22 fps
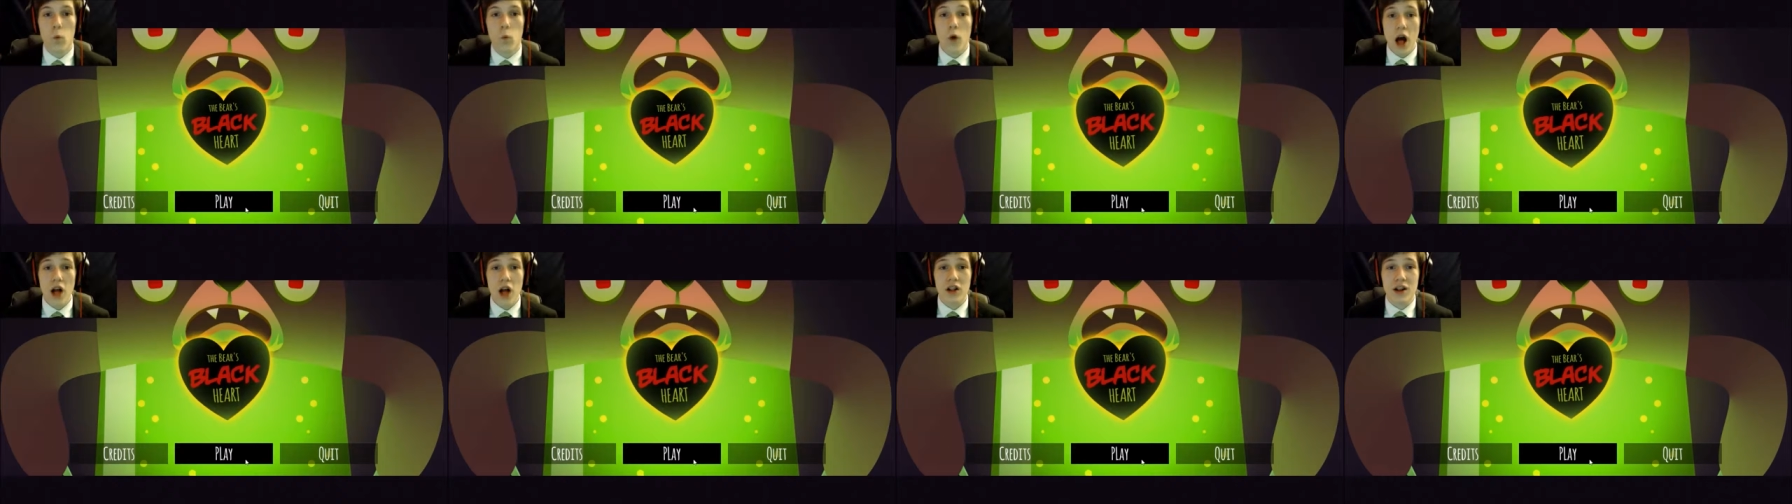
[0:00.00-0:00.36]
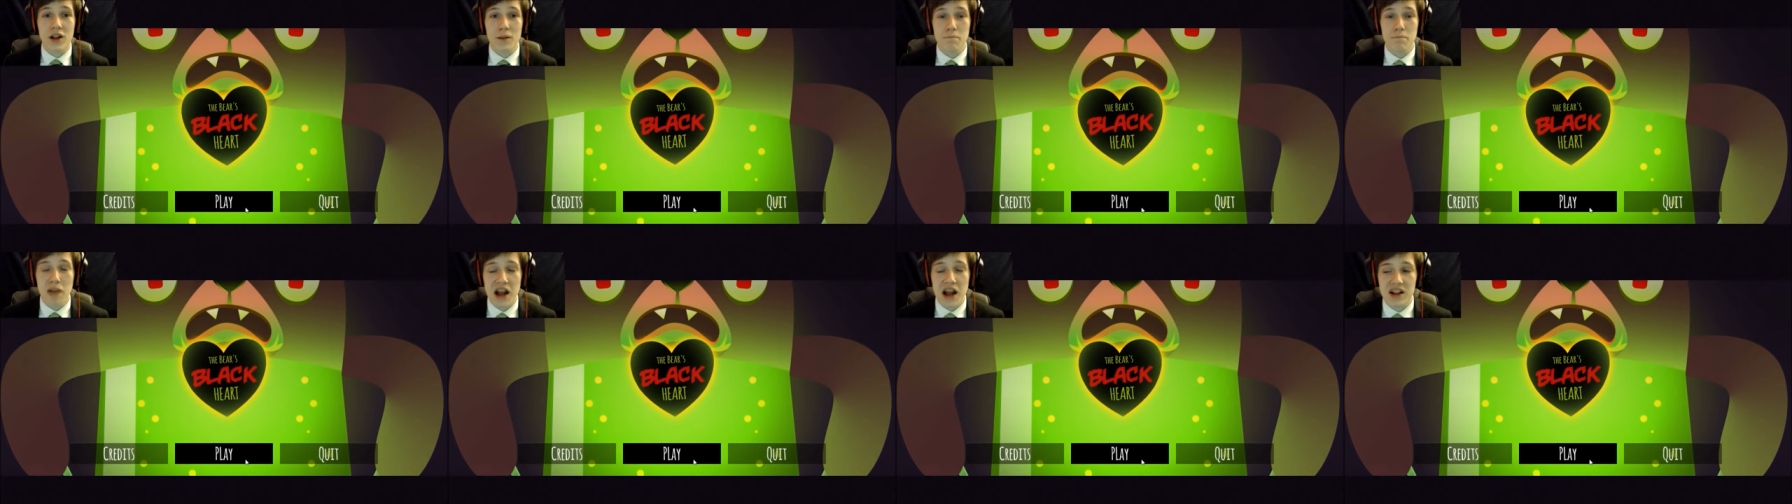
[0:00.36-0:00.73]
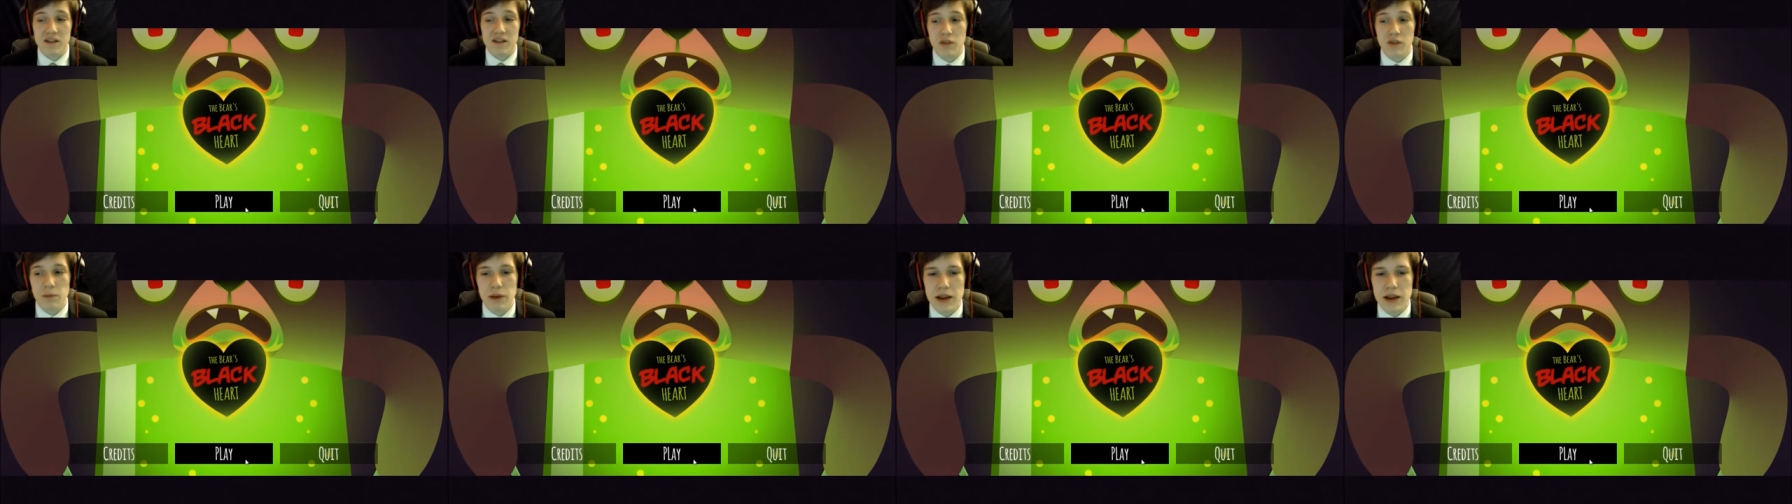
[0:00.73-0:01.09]
Welcome back,
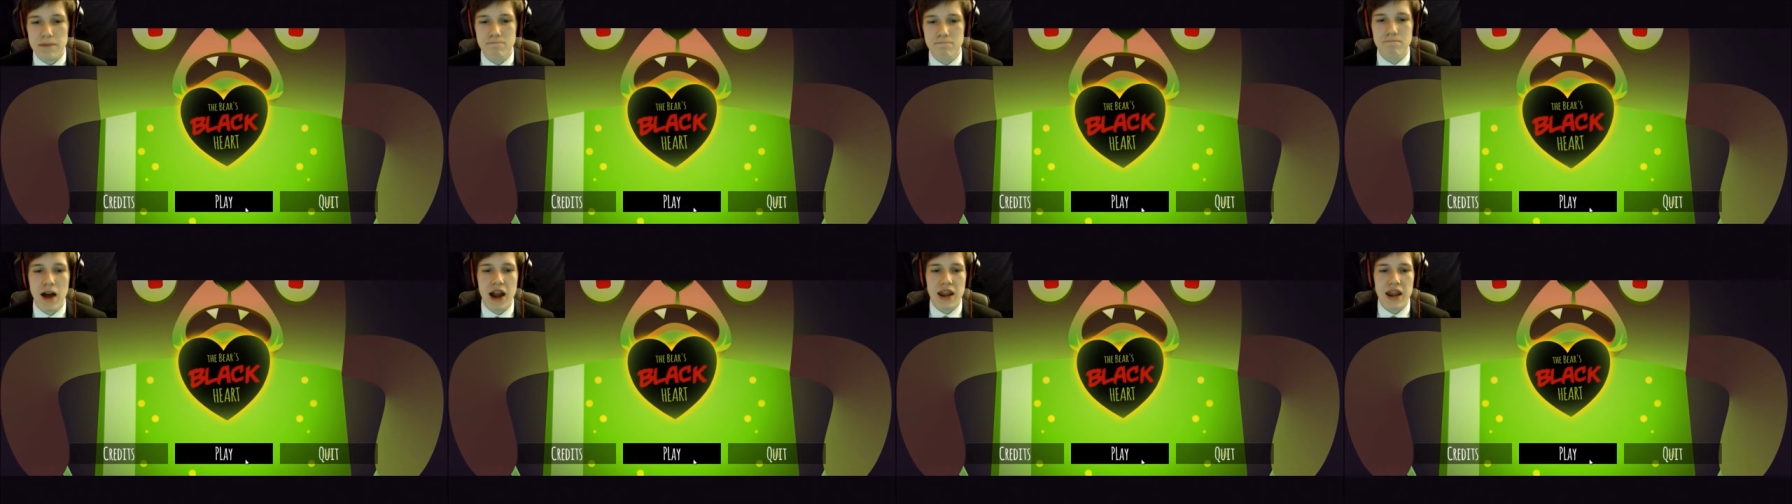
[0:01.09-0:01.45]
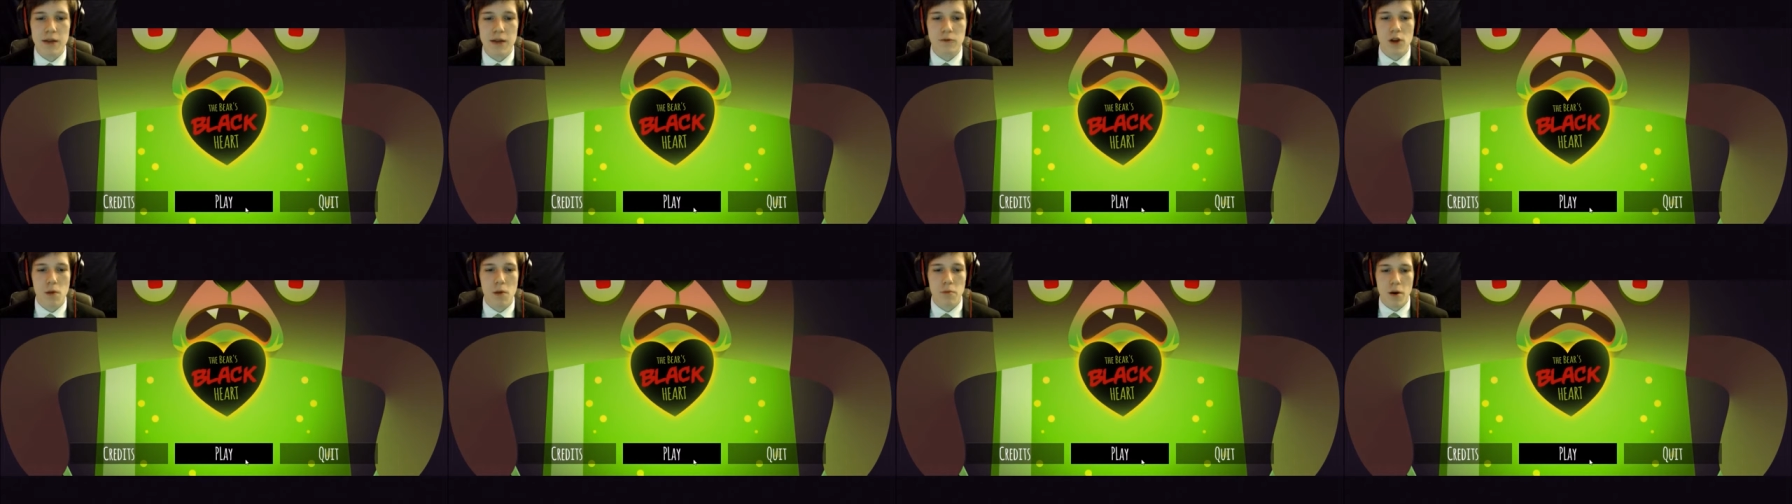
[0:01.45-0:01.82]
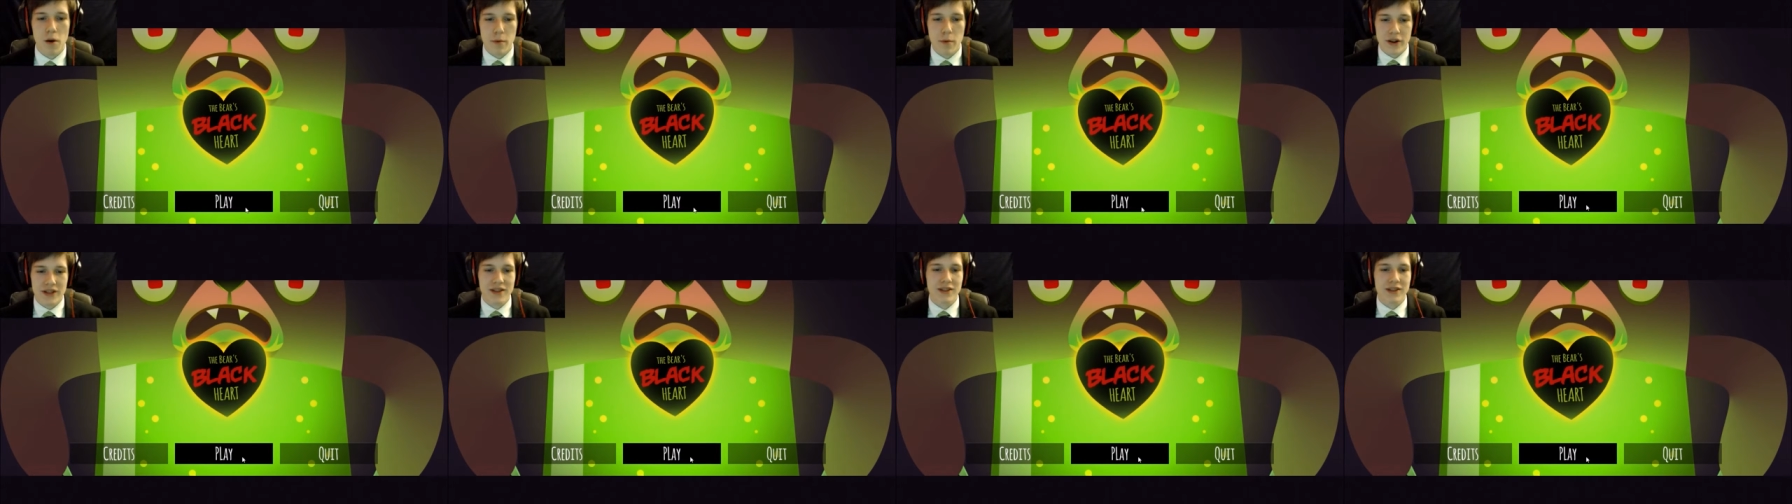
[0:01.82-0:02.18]
everybody. My name is
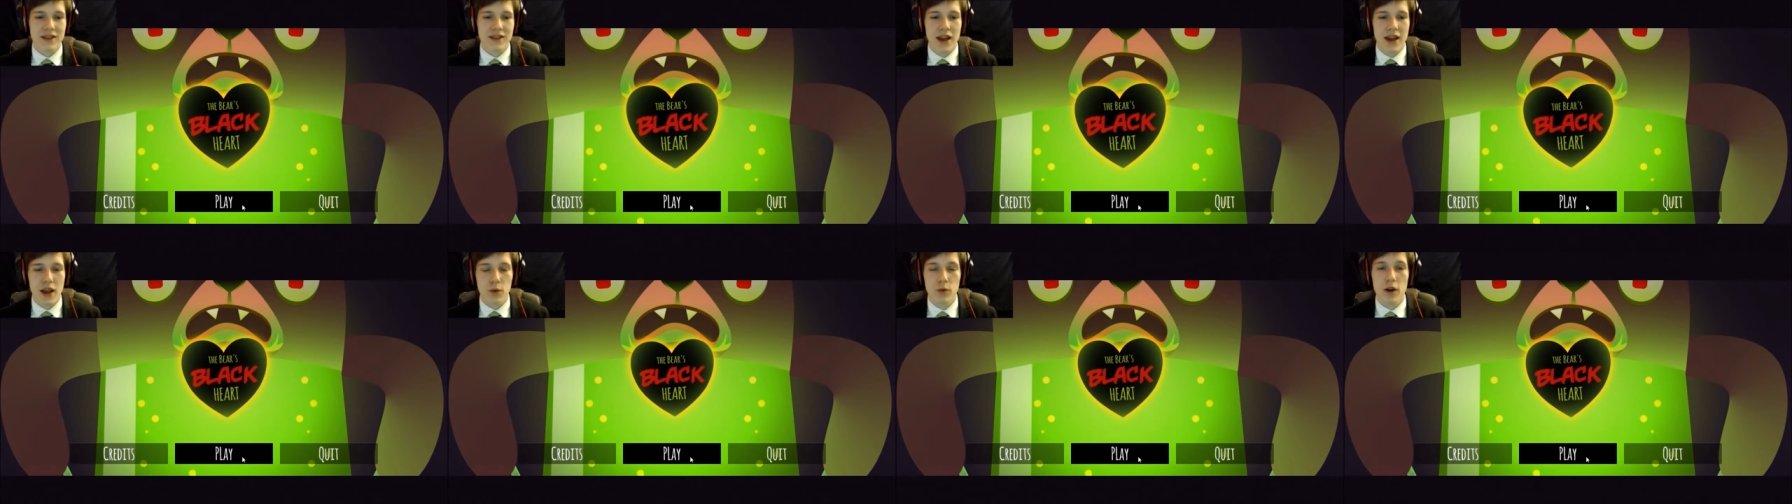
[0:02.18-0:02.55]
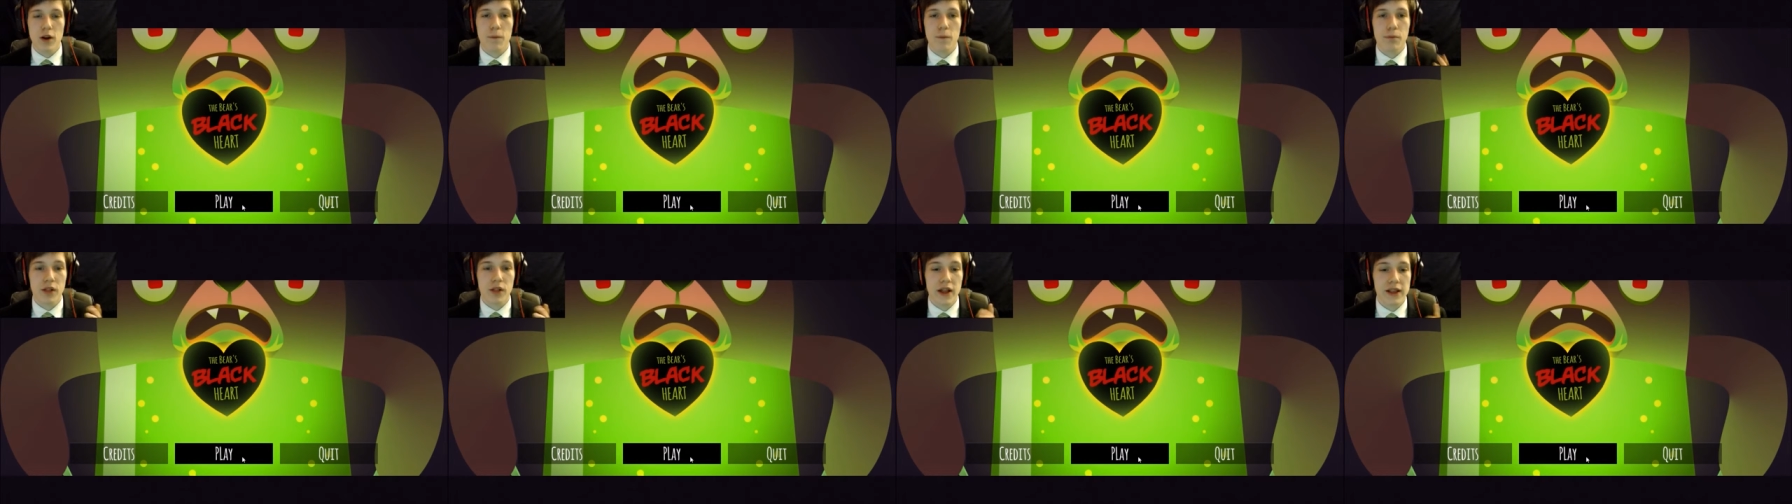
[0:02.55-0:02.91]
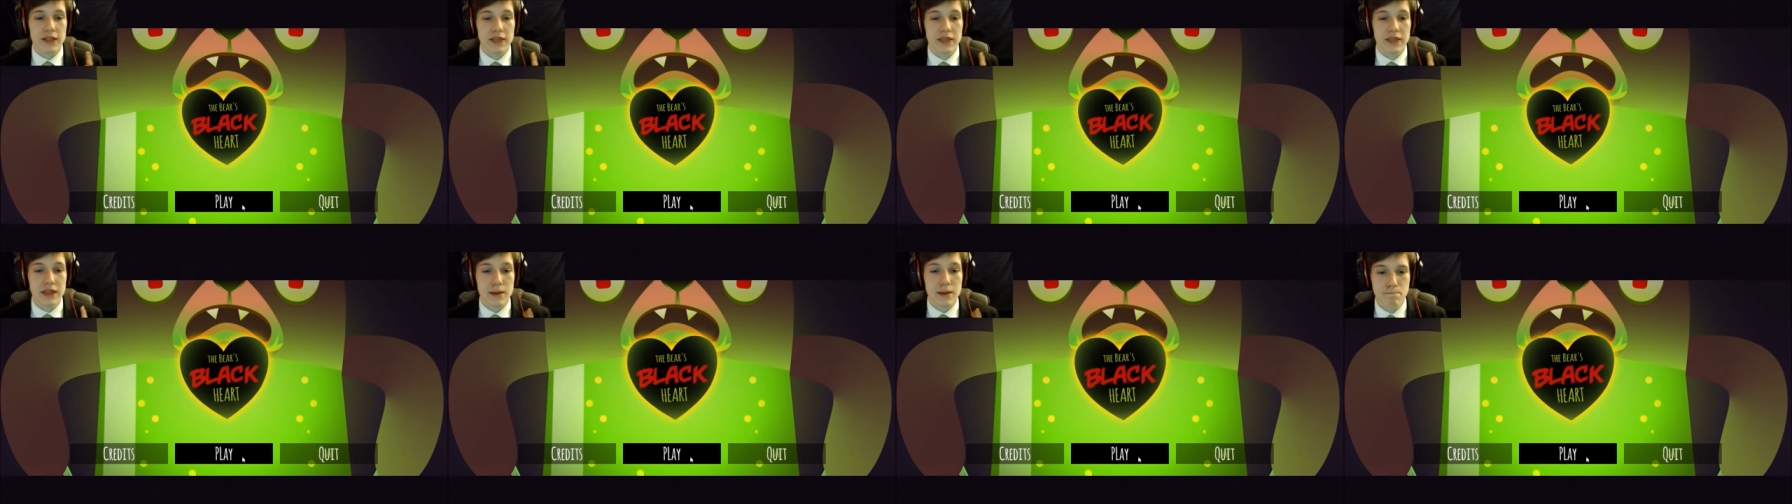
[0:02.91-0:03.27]
ArmedRobot, and today we are
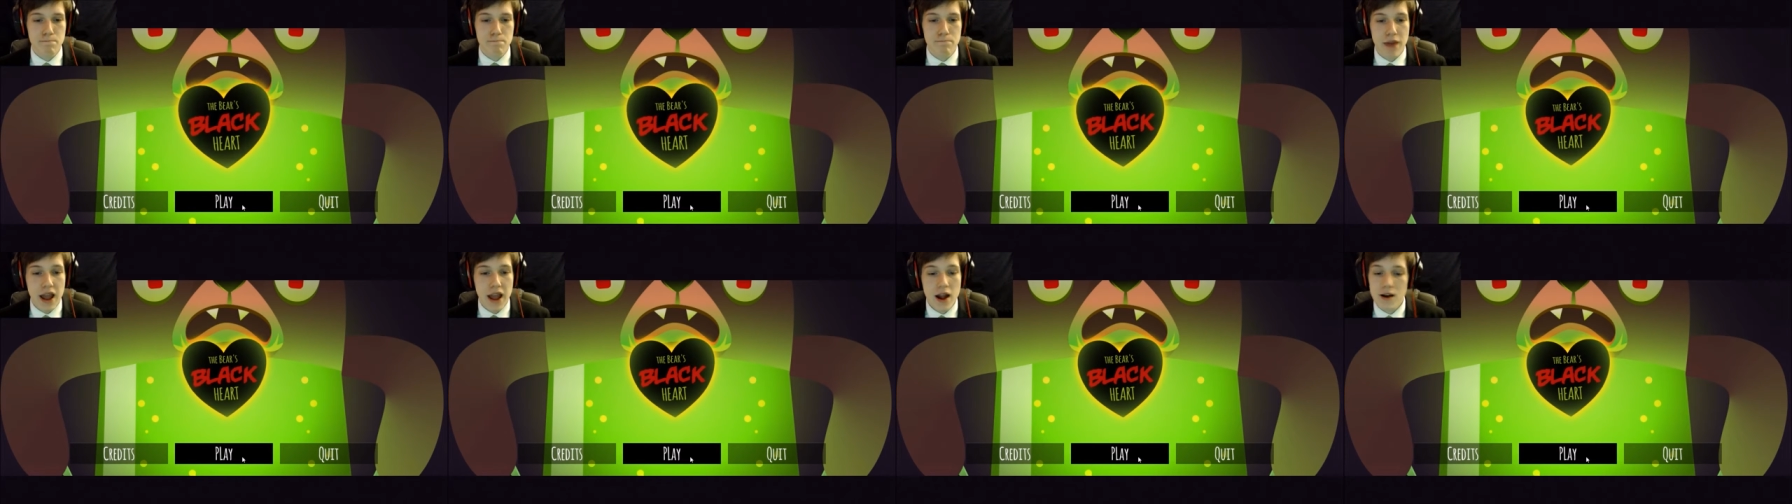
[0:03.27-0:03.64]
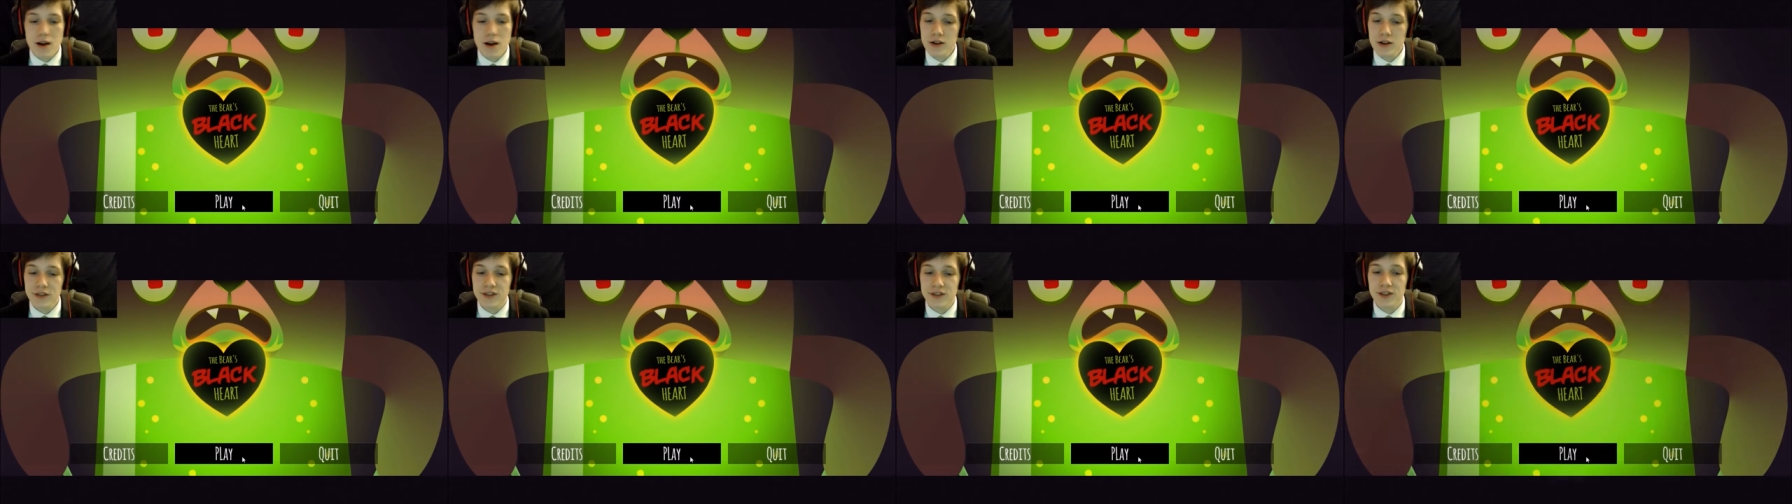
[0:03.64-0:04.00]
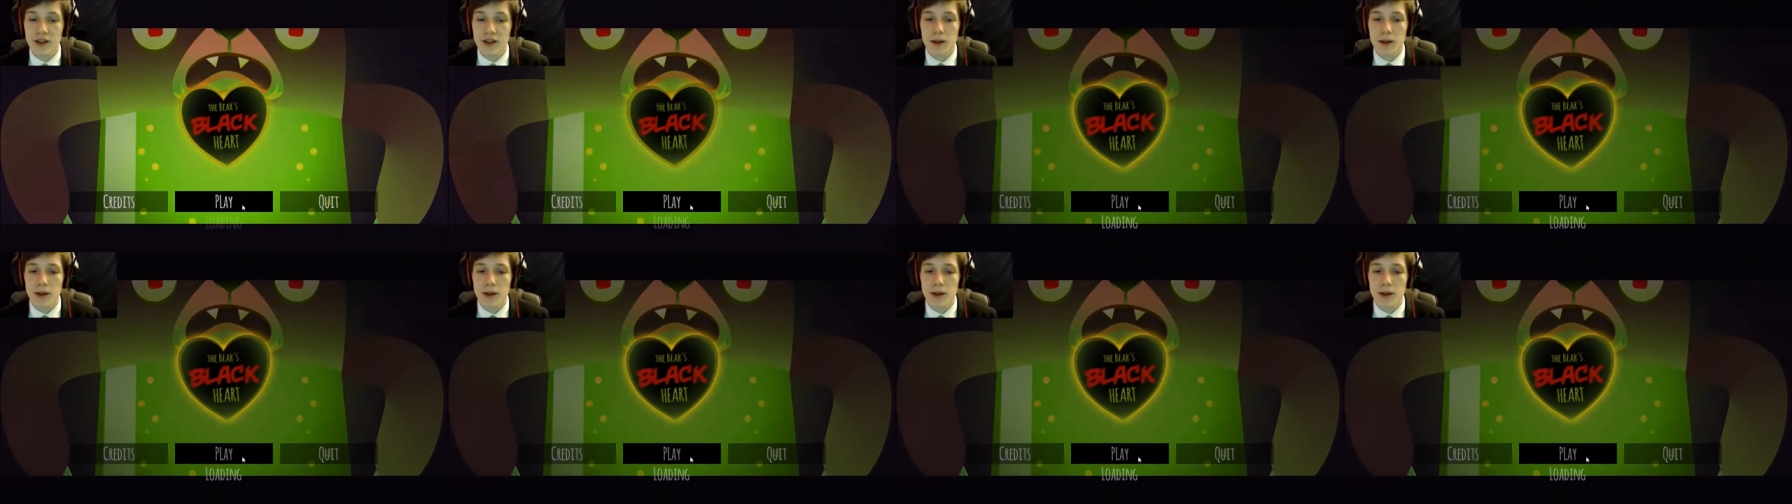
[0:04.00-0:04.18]
playing The Bear's